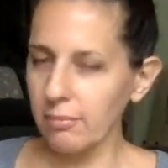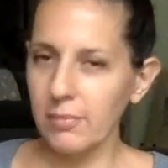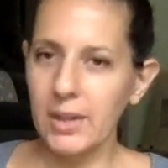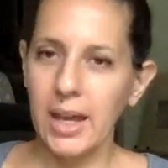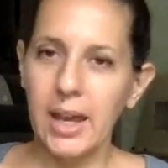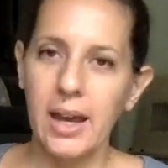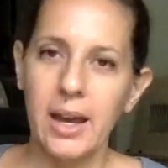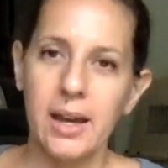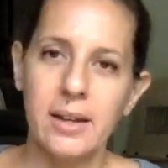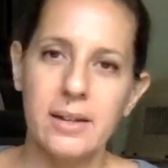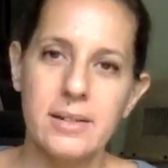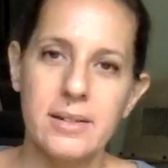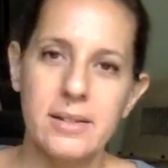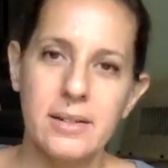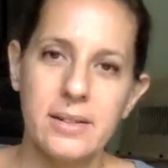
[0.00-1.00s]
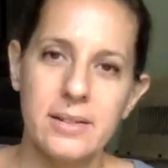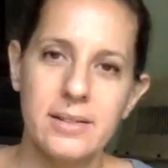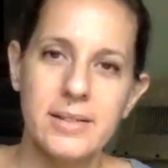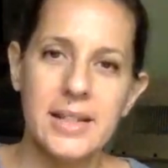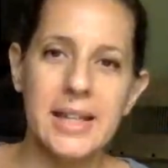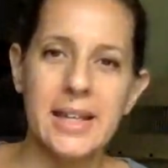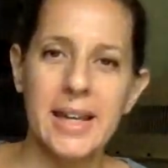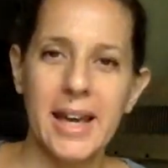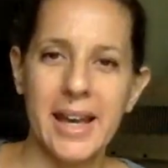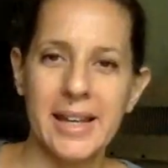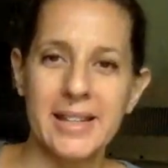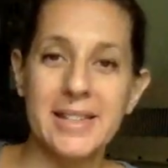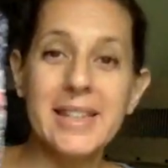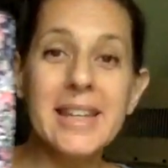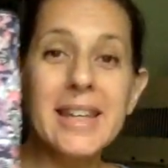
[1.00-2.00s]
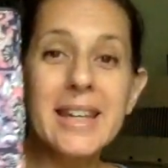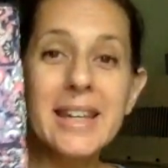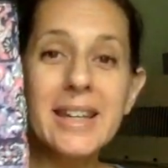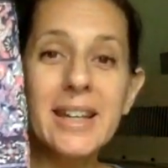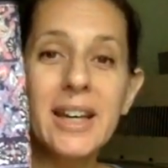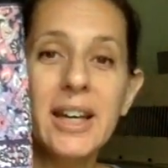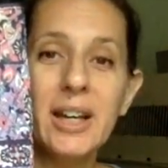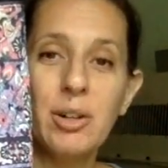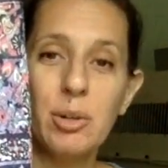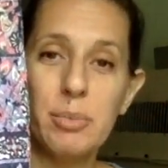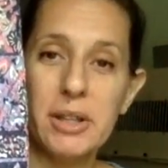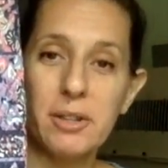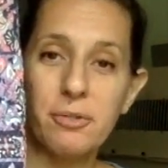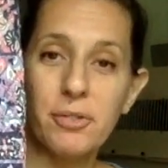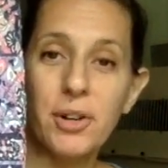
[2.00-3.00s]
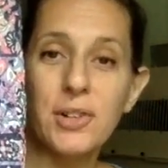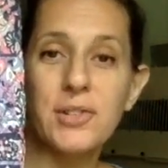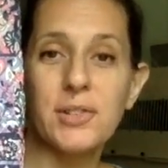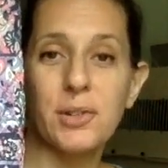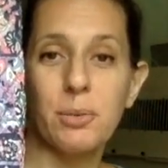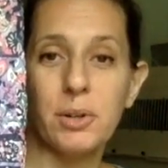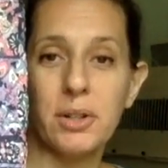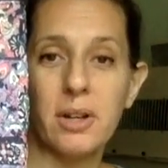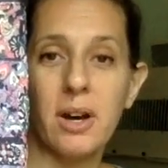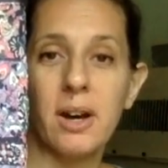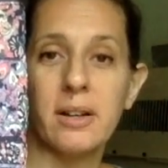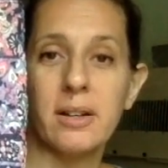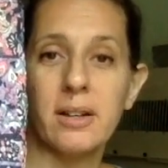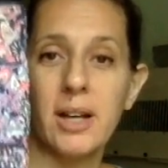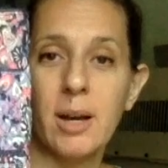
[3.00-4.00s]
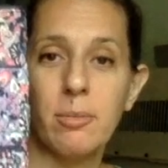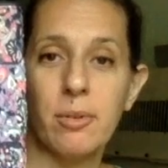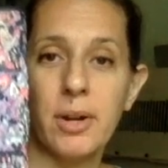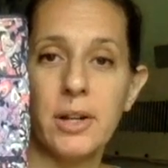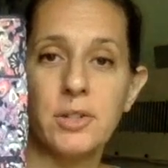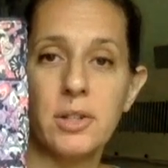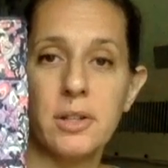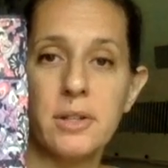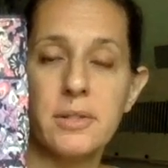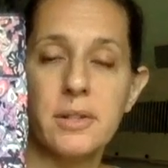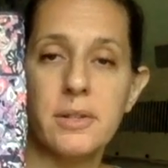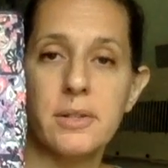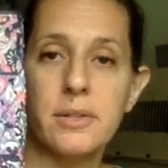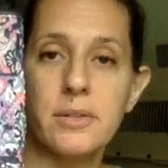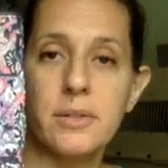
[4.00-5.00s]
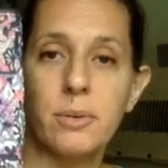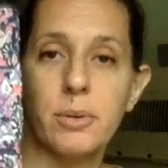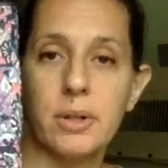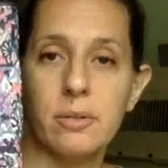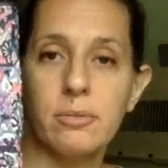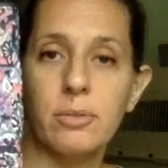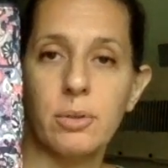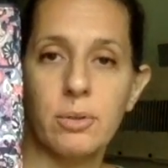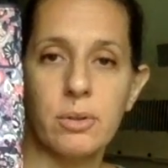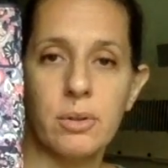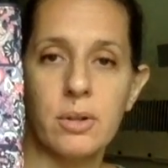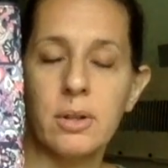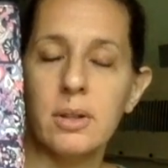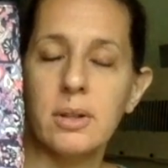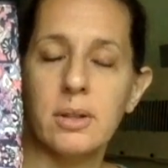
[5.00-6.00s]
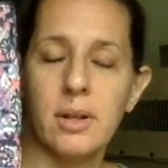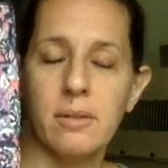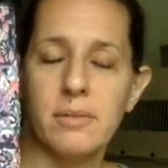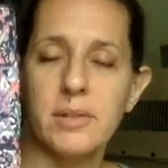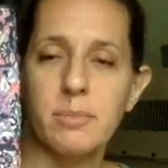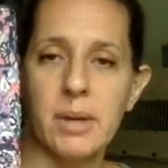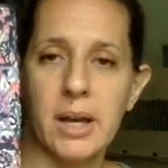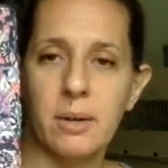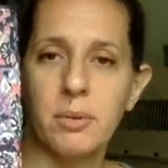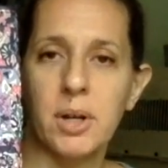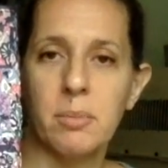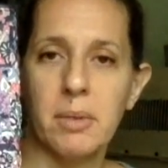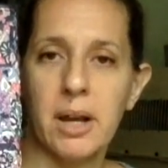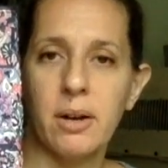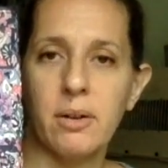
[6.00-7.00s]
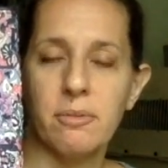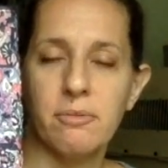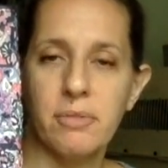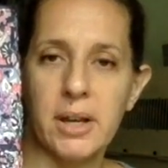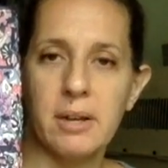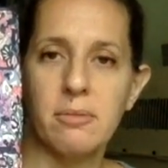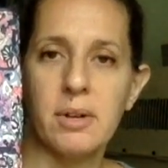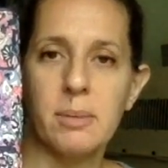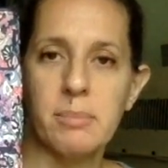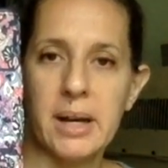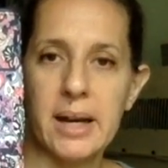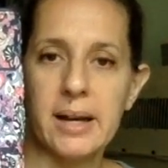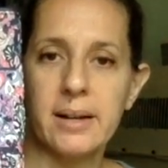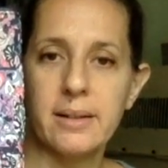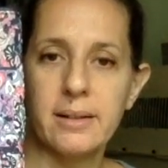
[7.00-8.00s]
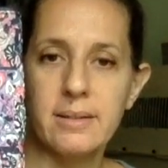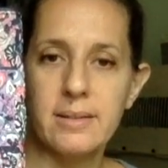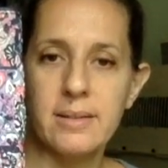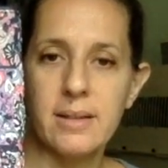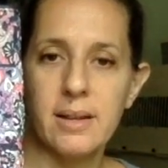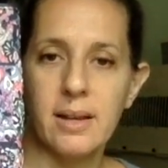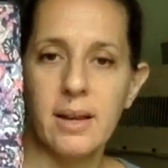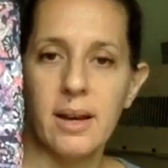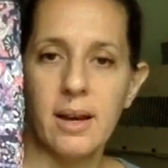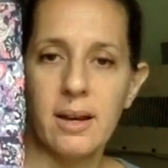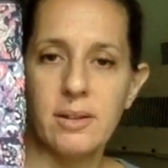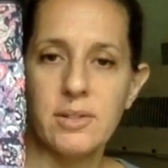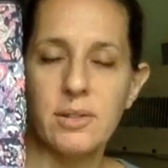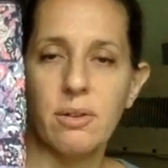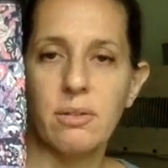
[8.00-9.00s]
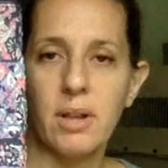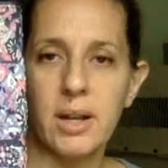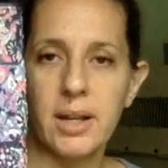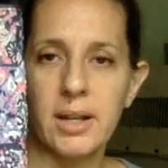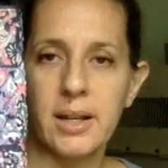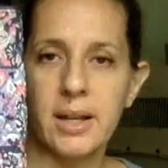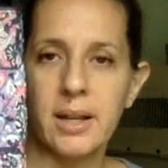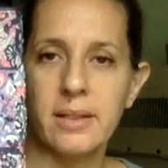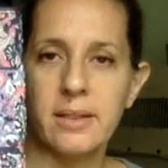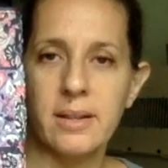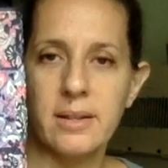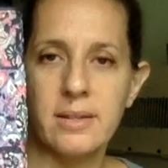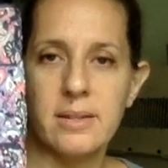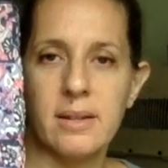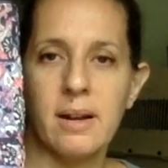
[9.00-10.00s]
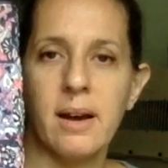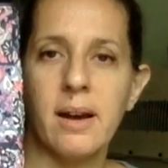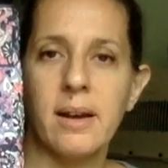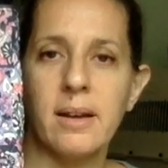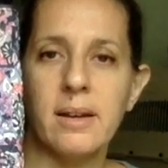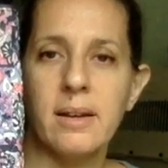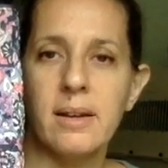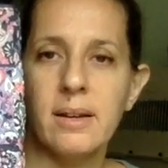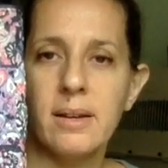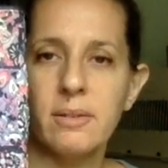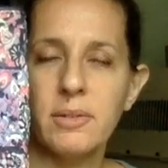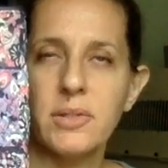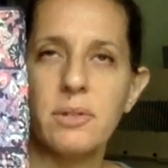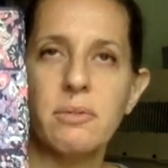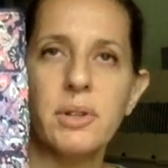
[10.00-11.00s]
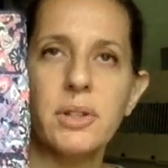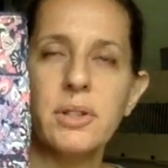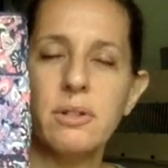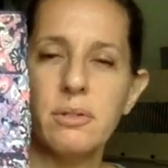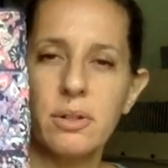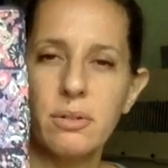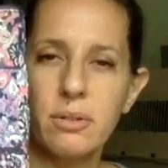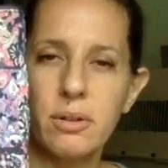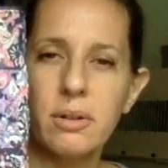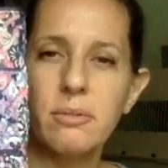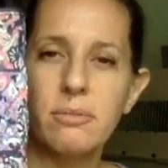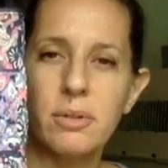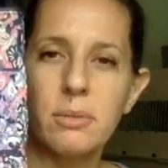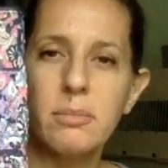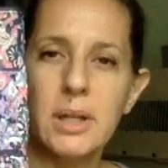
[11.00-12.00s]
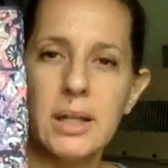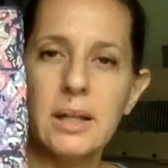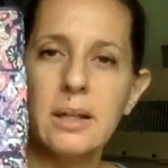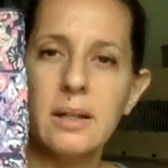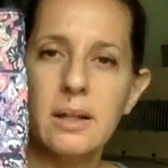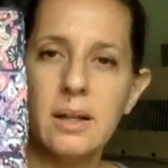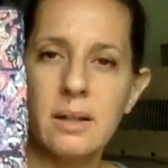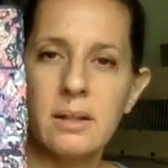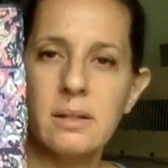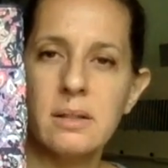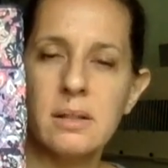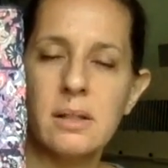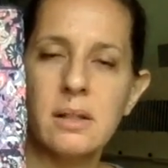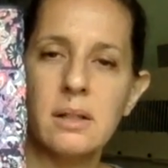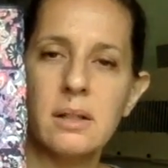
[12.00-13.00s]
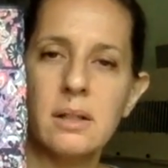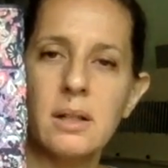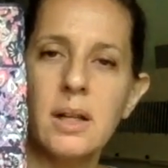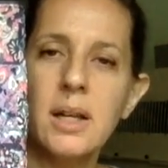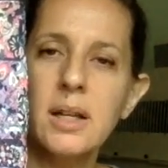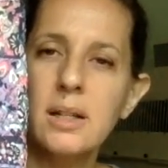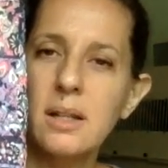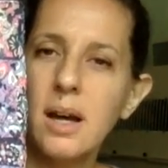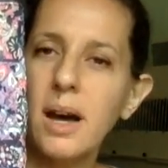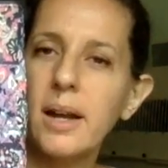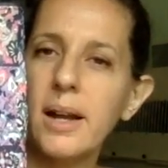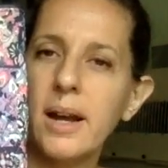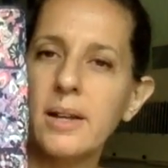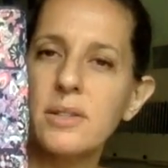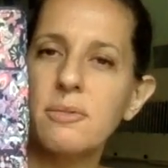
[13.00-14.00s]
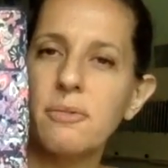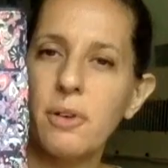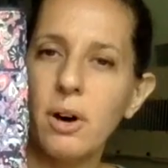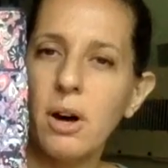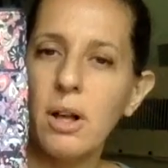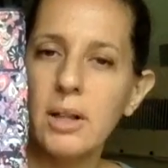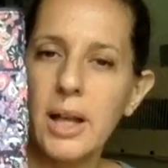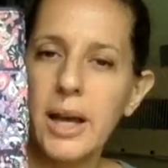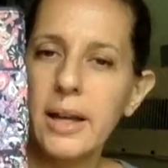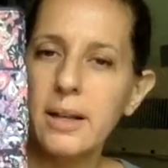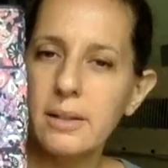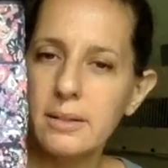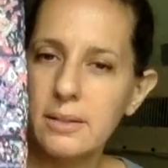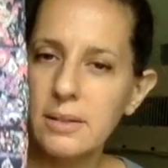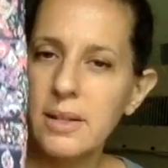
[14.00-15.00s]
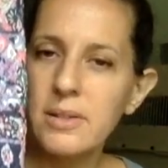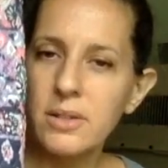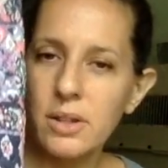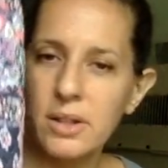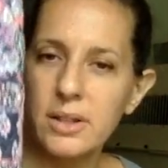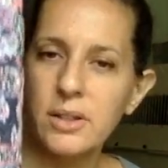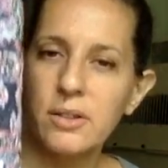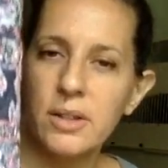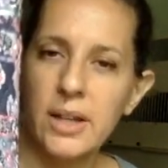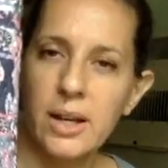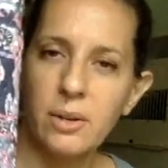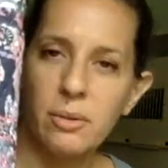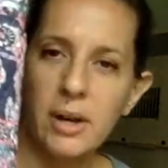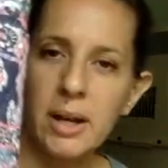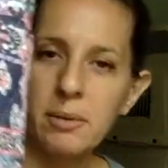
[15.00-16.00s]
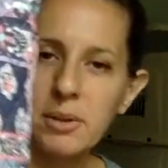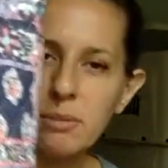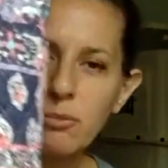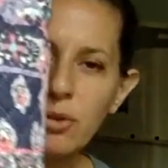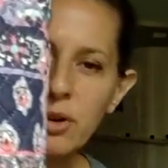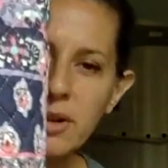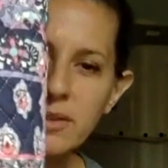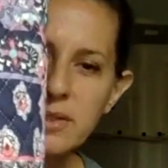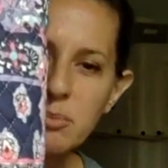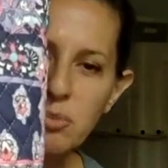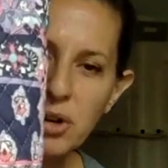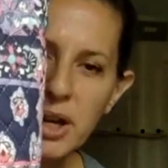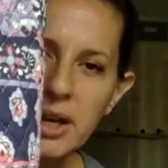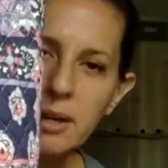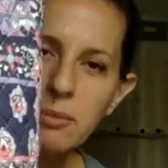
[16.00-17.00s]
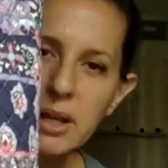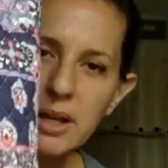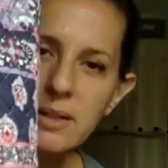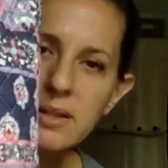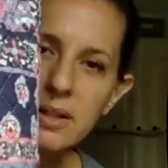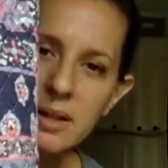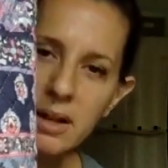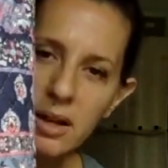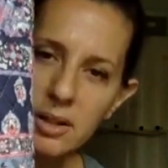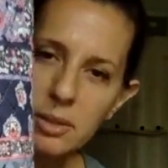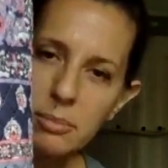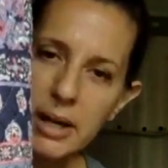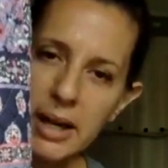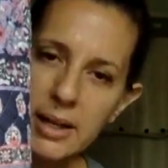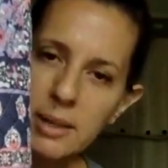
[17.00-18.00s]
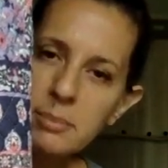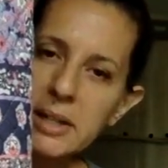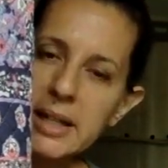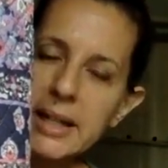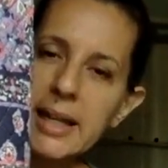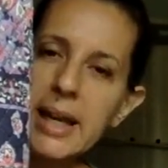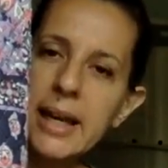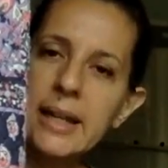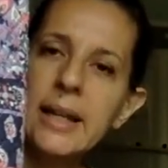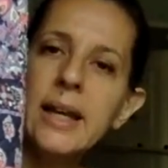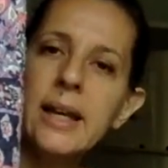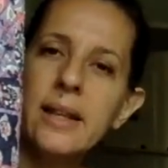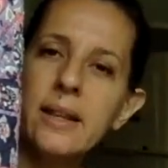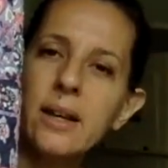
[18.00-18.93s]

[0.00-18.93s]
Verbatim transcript: and C 8C would be the first QuiltCon collaboration. This is Quilt Floral. Love this bag, one of my favorite bags, and so lucky to get this. And I was a real unicorn for me, and uh, not as fall like. This could you can get away with more in spring because of the color palette, but again, the